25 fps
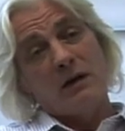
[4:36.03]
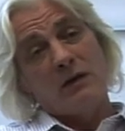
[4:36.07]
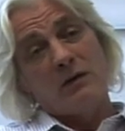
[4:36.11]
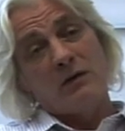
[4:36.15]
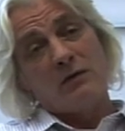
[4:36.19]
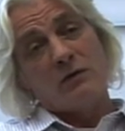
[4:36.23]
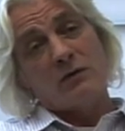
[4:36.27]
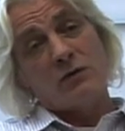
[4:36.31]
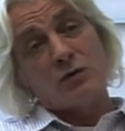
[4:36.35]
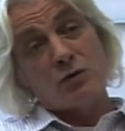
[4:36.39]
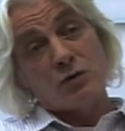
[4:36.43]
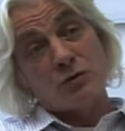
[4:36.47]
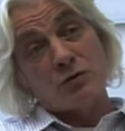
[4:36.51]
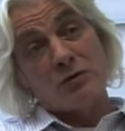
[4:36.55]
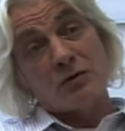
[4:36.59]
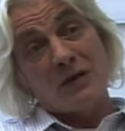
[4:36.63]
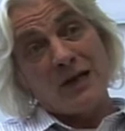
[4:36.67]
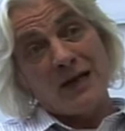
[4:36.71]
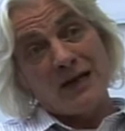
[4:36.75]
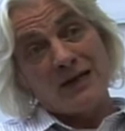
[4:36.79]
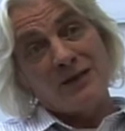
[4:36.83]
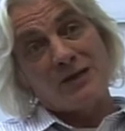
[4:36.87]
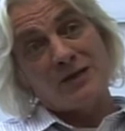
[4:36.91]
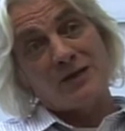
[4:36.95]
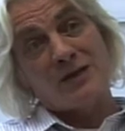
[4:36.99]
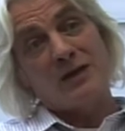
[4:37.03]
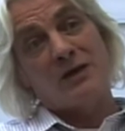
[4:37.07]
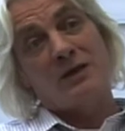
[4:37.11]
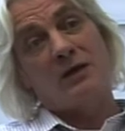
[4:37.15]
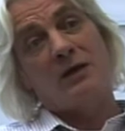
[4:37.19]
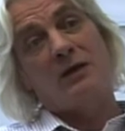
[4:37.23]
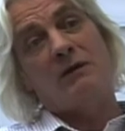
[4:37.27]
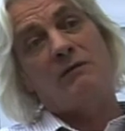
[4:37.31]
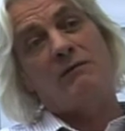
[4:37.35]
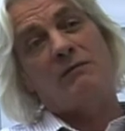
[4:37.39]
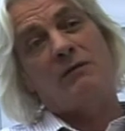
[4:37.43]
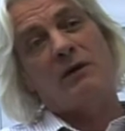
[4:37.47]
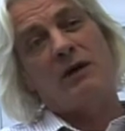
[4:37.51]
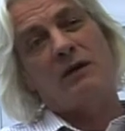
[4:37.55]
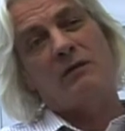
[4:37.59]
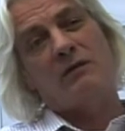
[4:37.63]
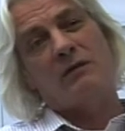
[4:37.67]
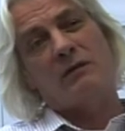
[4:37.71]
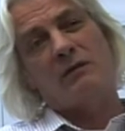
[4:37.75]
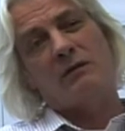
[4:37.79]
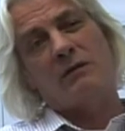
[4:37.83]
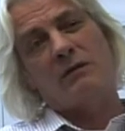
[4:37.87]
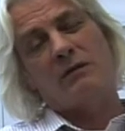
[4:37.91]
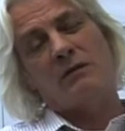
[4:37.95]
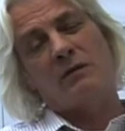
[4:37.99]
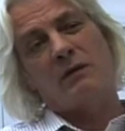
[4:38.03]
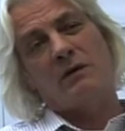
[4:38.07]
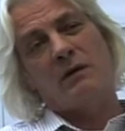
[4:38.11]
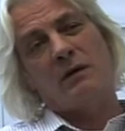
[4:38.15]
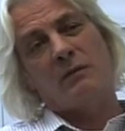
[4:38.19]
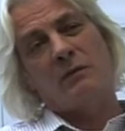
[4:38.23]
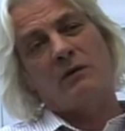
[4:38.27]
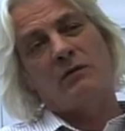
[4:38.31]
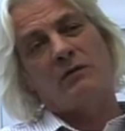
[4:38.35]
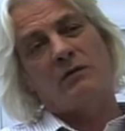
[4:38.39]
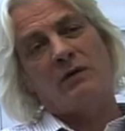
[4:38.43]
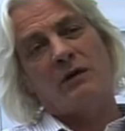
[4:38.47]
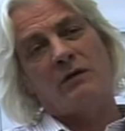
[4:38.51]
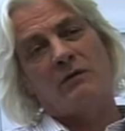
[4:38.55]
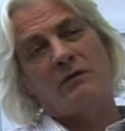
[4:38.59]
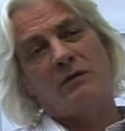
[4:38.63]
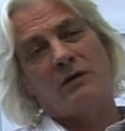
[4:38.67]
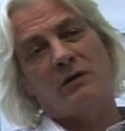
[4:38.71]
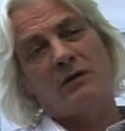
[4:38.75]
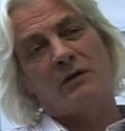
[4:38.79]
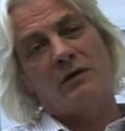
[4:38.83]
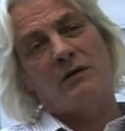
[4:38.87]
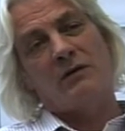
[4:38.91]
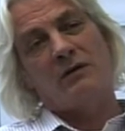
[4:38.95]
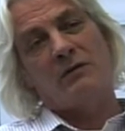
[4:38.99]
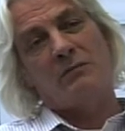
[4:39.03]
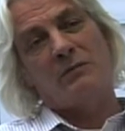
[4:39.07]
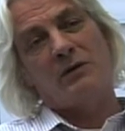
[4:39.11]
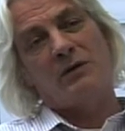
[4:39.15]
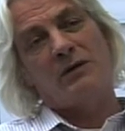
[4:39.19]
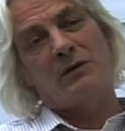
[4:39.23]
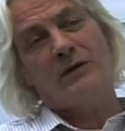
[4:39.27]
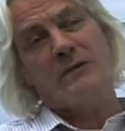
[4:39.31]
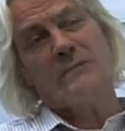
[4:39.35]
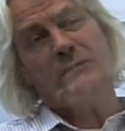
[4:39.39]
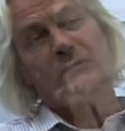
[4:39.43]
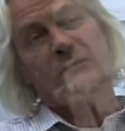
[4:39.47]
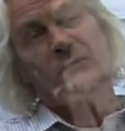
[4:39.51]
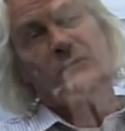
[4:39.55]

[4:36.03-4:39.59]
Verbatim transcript: Sooner or later, the effects of this climate change are going to become